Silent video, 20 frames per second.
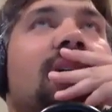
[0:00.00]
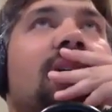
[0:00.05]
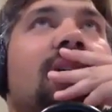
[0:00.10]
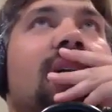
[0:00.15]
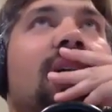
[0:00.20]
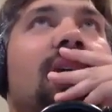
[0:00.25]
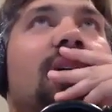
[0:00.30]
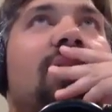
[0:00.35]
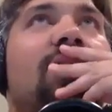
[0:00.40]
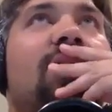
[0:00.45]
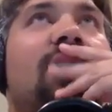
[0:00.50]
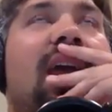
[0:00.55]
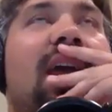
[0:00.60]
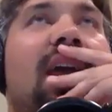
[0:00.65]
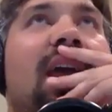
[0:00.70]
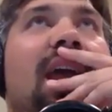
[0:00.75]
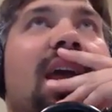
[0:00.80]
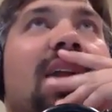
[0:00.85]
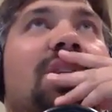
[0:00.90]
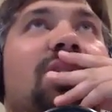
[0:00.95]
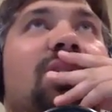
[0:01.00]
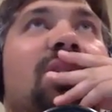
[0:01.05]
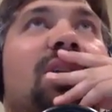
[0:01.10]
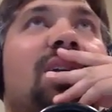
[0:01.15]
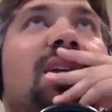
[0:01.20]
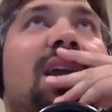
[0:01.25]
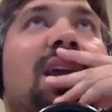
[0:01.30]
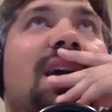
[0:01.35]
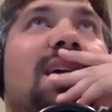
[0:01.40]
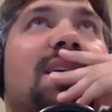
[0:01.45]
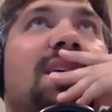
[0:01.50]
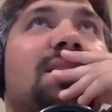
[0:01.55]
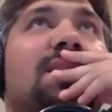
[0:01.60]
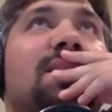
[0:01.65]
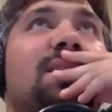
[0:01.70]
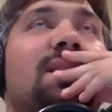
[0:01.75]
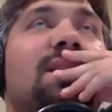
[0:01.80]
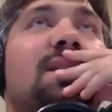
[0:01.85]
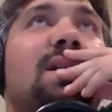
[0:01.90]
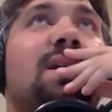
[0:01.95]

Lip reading: If I had to guess,